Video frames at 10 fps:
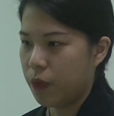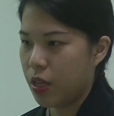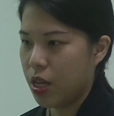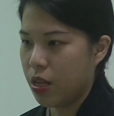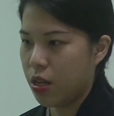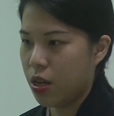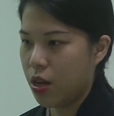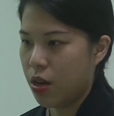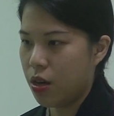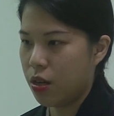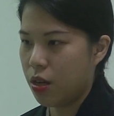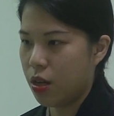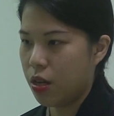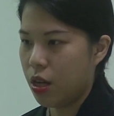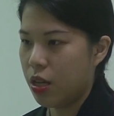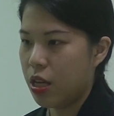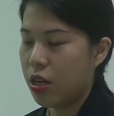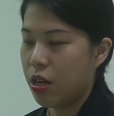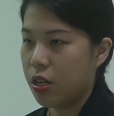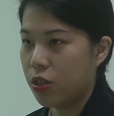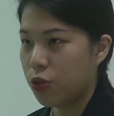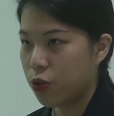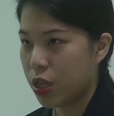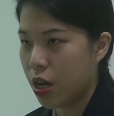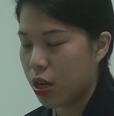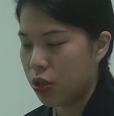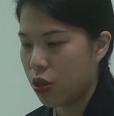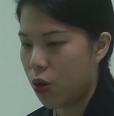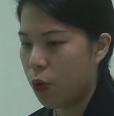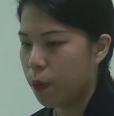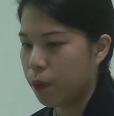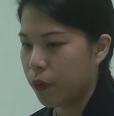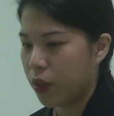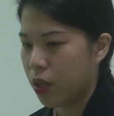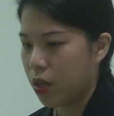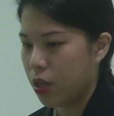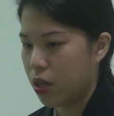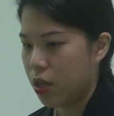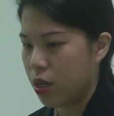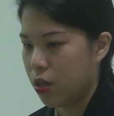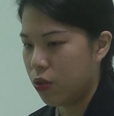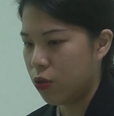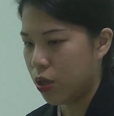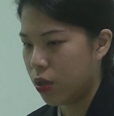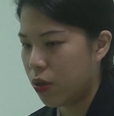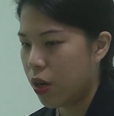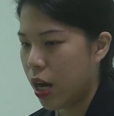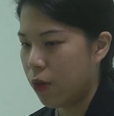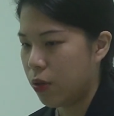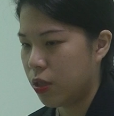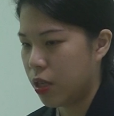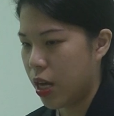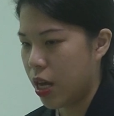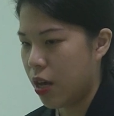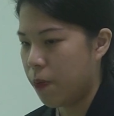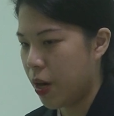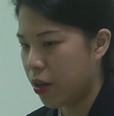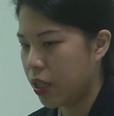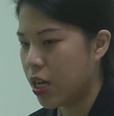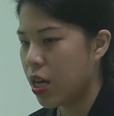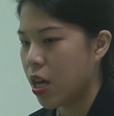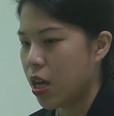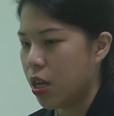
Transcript: in their industry. So in general, I would say apparently